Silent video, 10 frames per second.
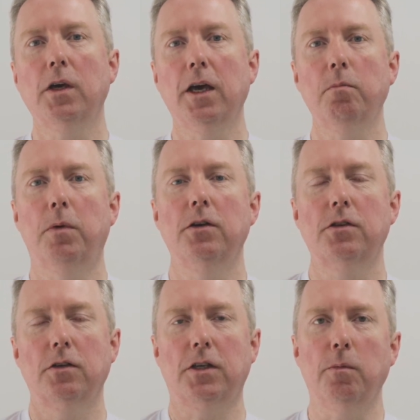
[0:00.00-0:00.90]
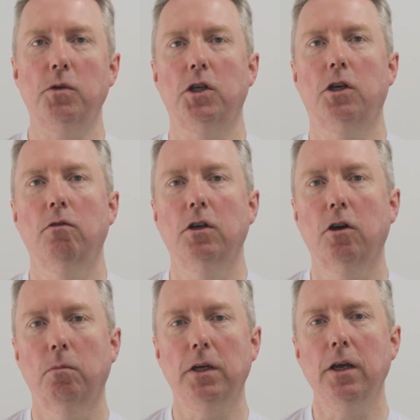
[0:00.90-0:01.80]
UK-based cybersecurity
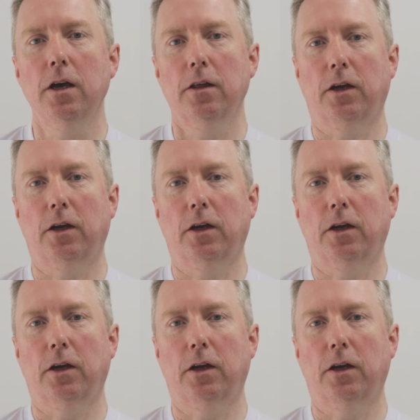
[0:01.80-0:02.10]
company